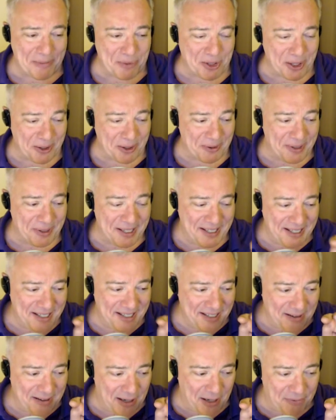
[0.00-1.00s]
So
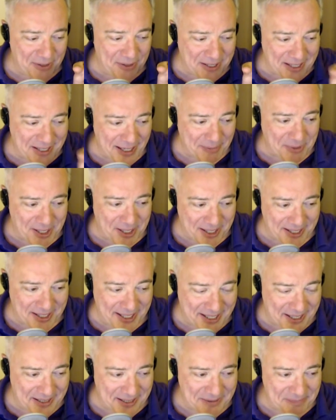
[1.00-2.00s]
oftentimes I'll
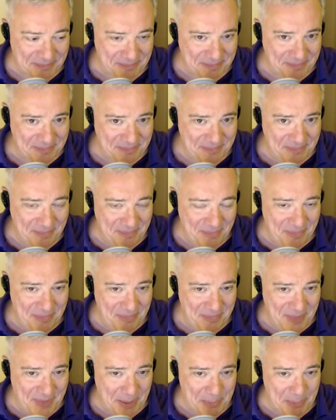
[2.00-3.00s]
hit a
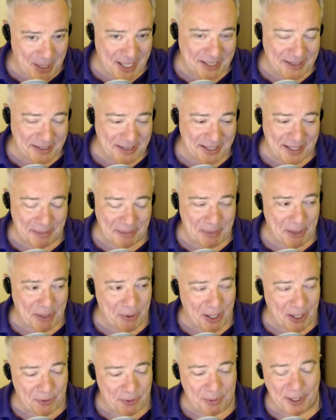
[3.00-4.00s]
button and then my
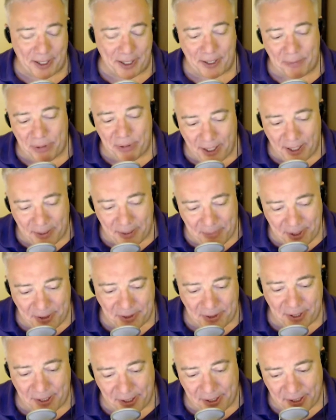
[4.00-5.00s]
wife will be like, You're playing
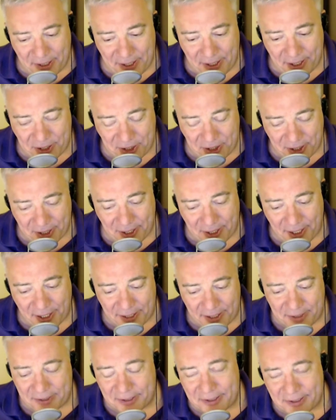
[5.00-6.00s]
music in the kitchen
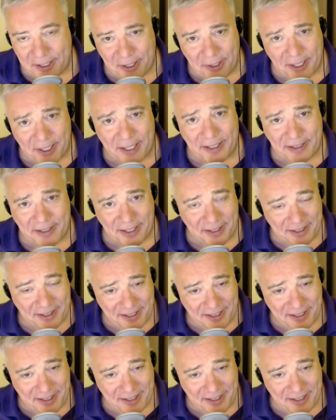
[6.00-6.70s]
again or you know, like is it